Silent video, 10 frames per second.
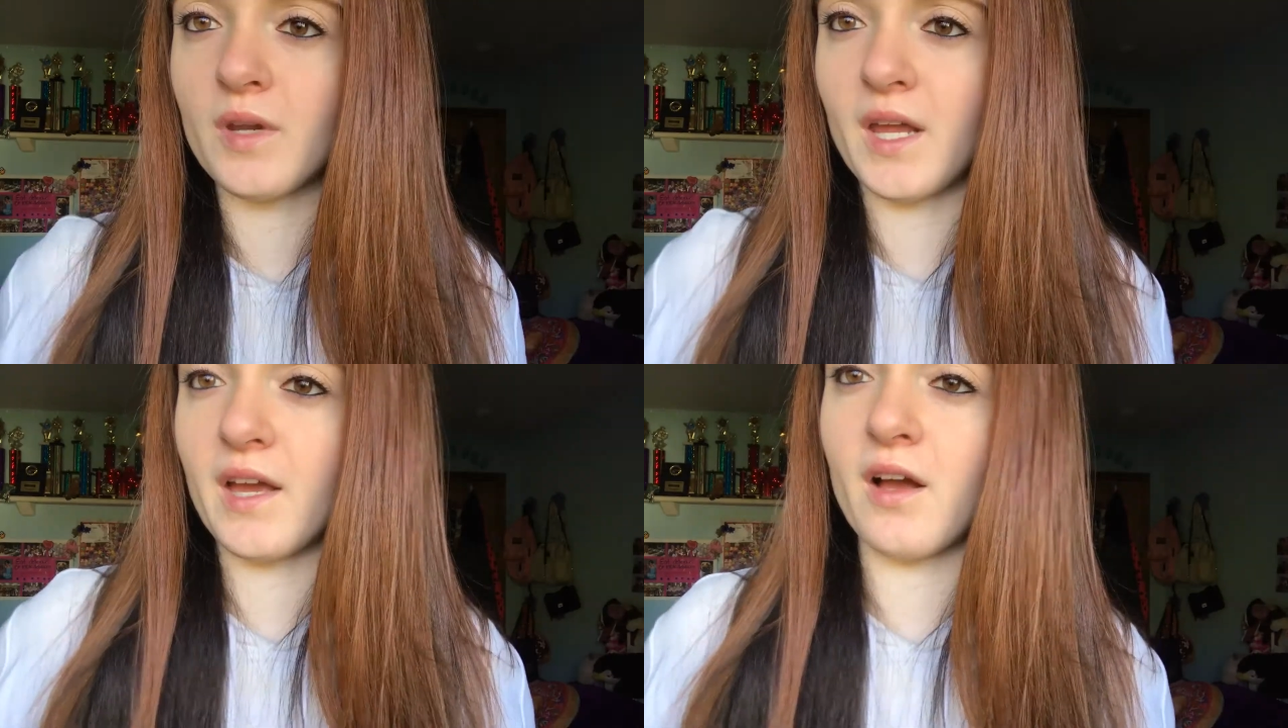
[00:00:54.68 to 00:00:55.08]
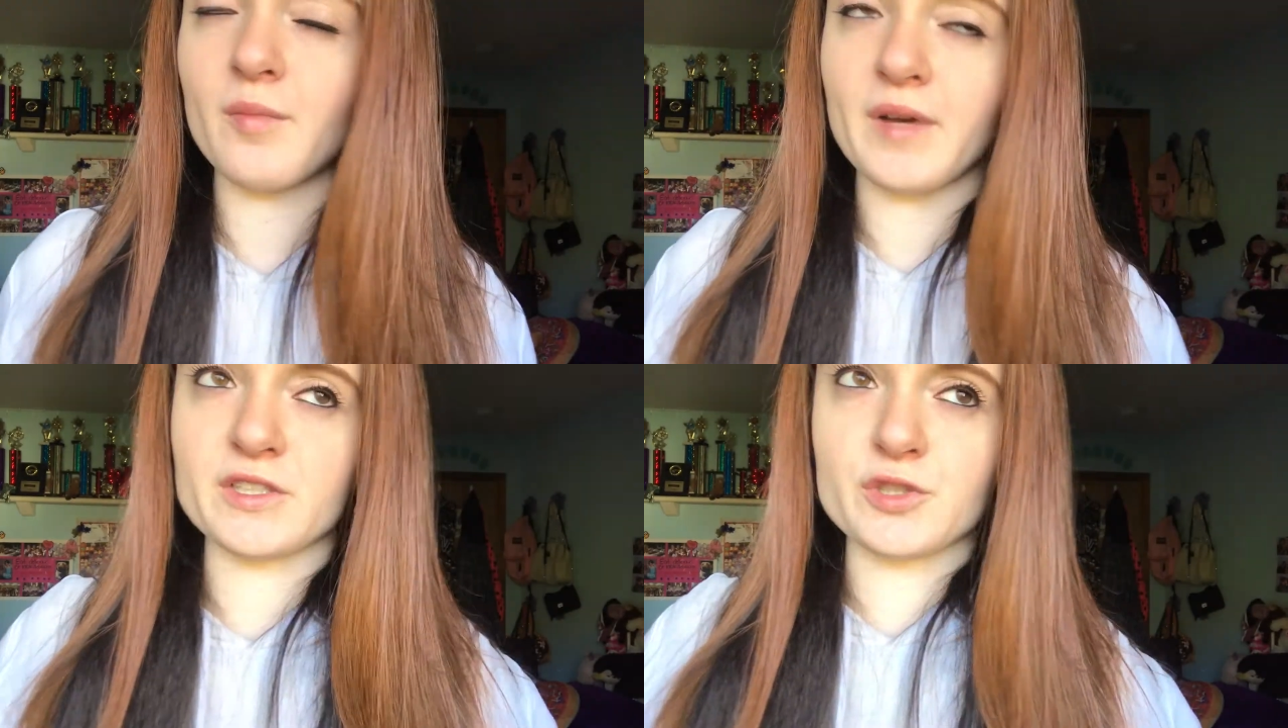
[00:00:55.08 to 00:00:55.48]
When I got
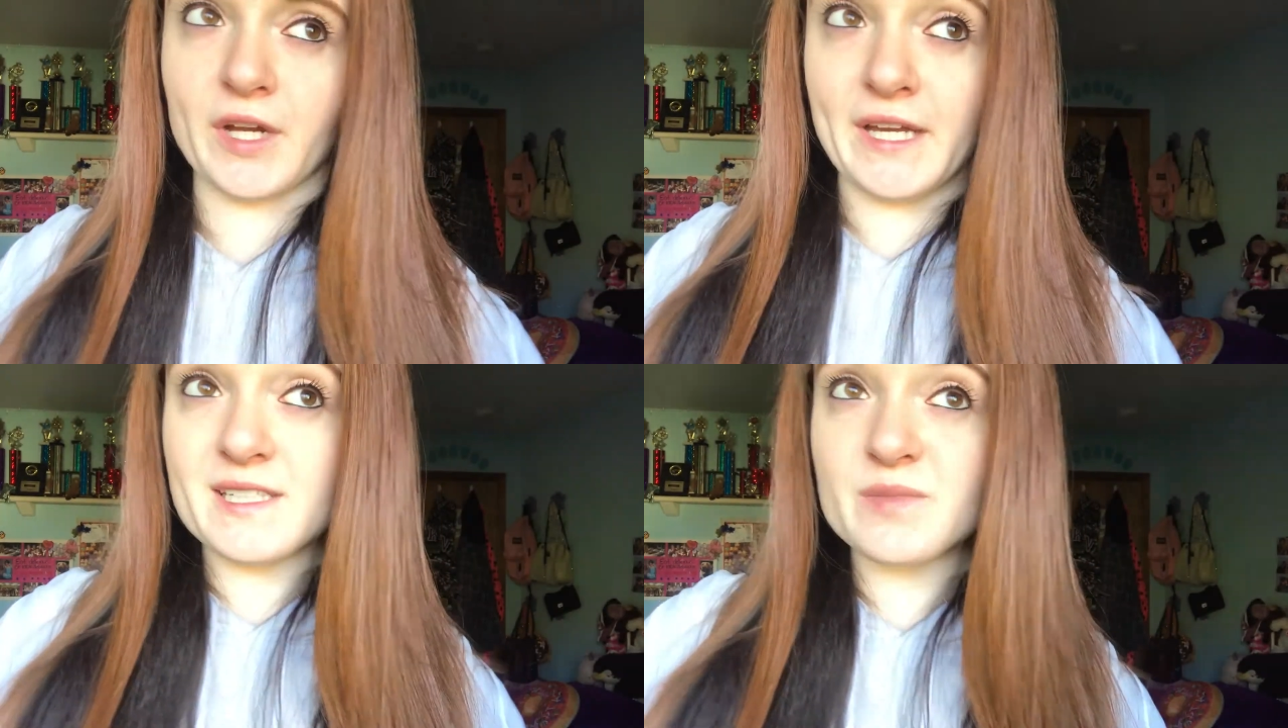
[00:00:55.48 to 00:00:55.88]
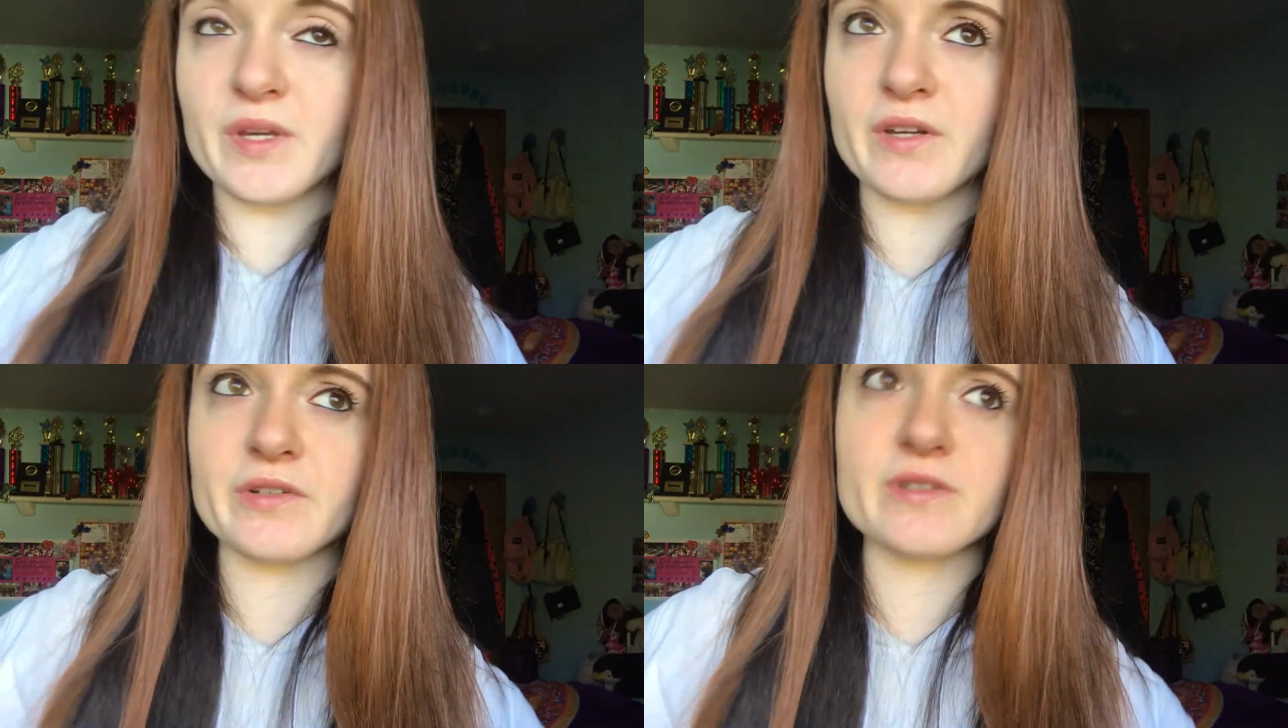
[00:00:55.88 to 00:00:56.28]
my tragus
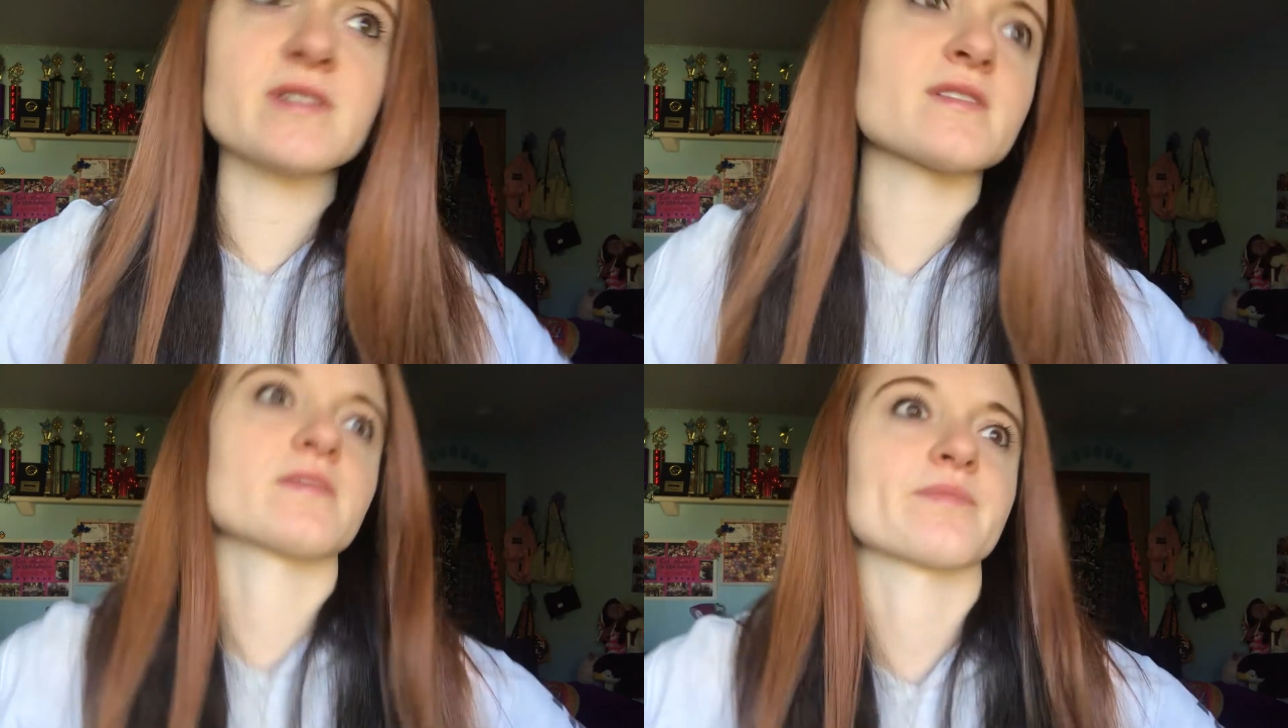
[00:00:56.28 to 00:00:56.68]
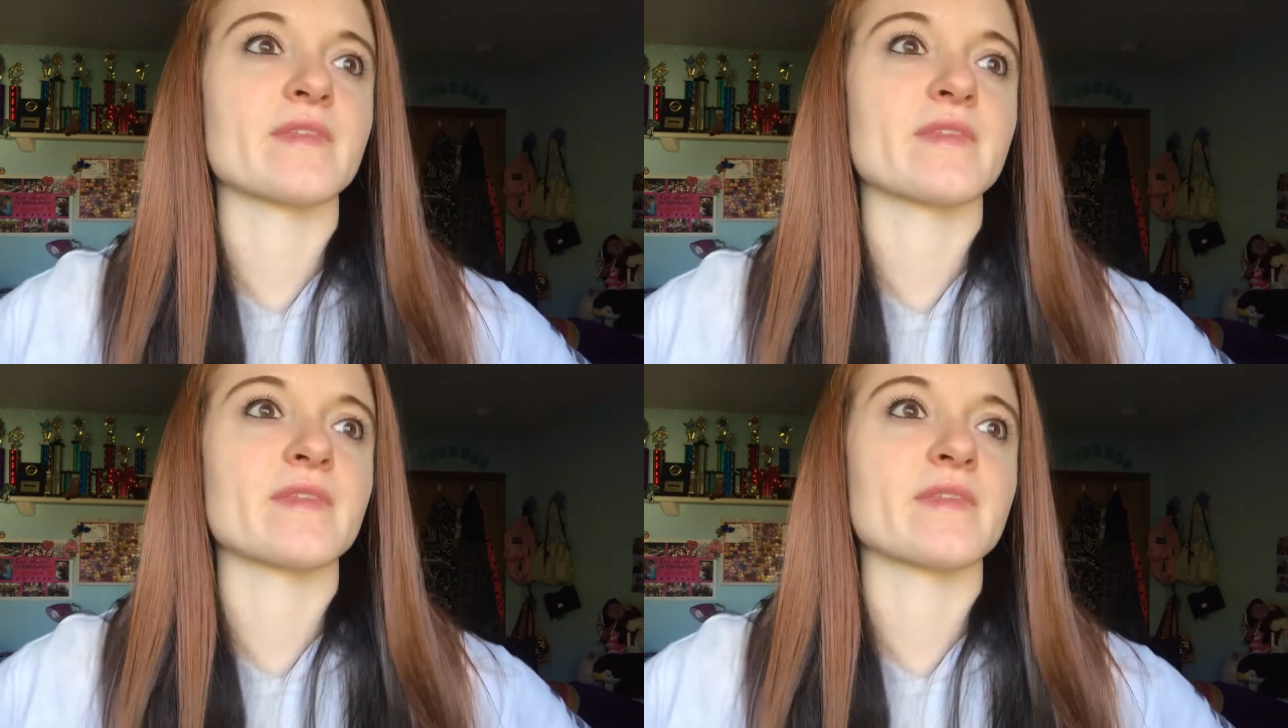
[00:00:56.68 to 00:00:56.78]
pierced,